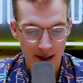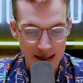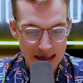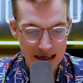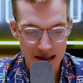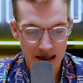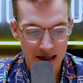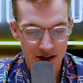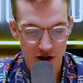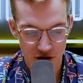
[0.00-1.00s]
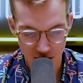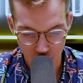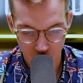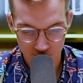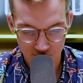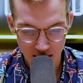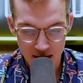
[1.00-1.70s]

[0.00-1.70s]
we need, steel.